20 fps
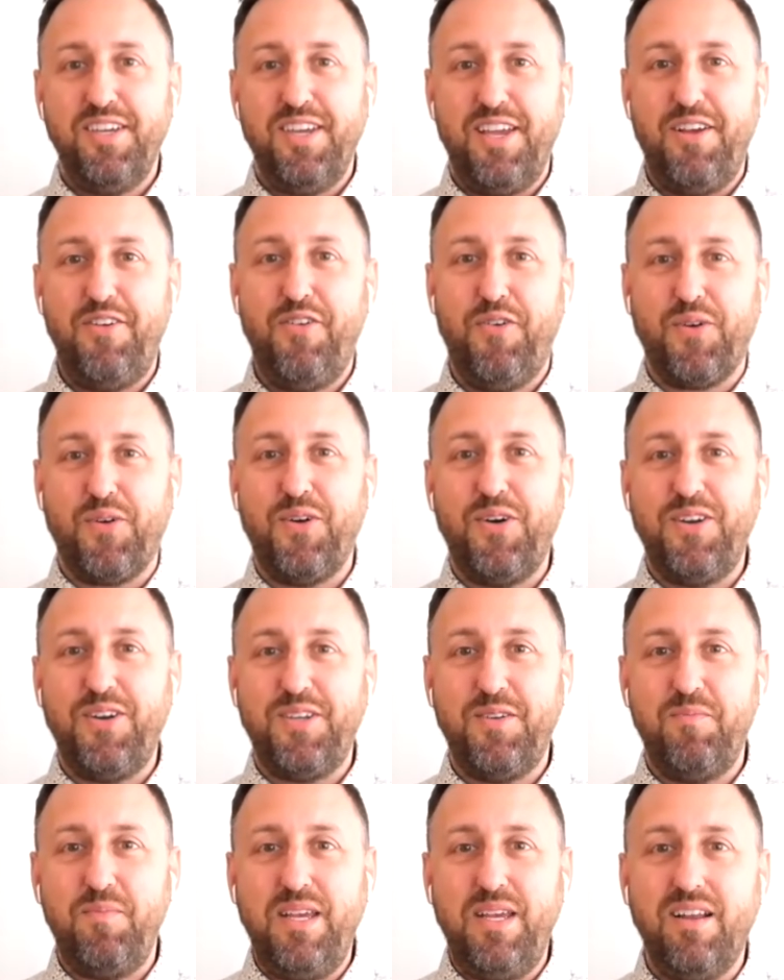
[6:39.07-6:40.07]
if we're going
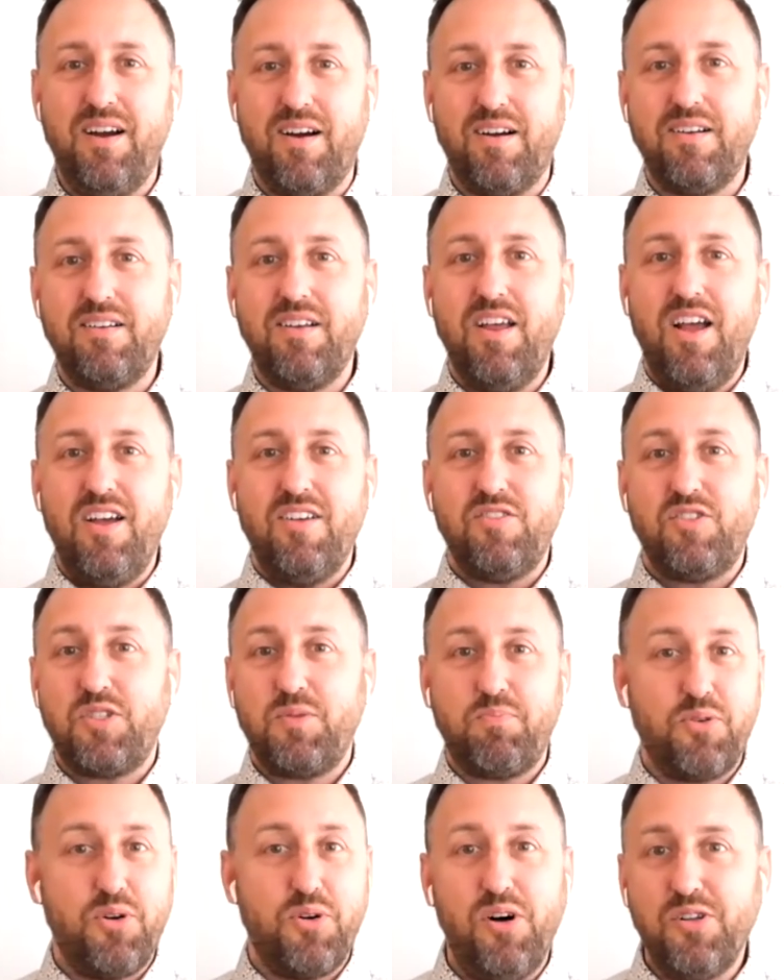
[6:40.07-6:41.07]
to meet our
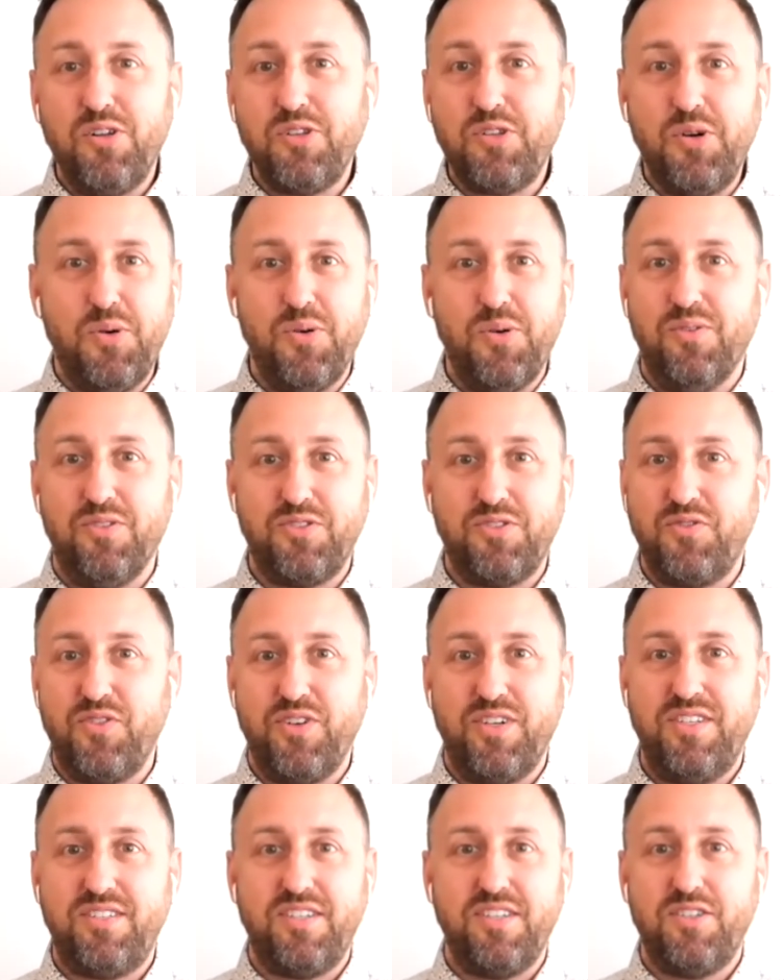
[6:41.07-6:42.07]
sprawl goals, for
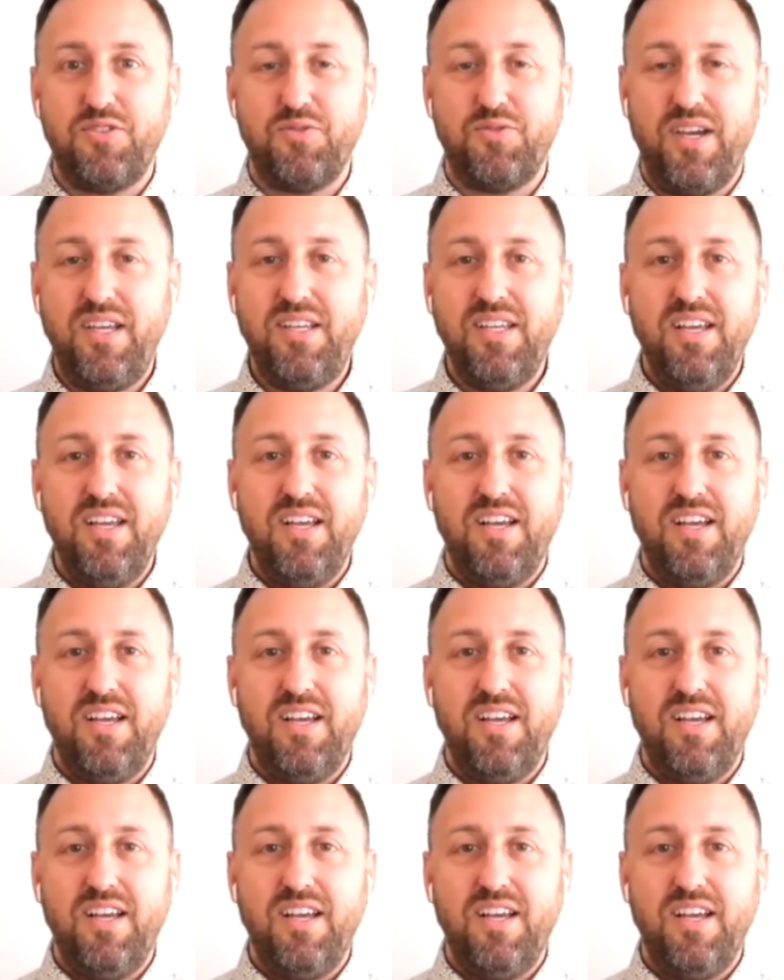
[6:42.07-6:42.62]
instance, right?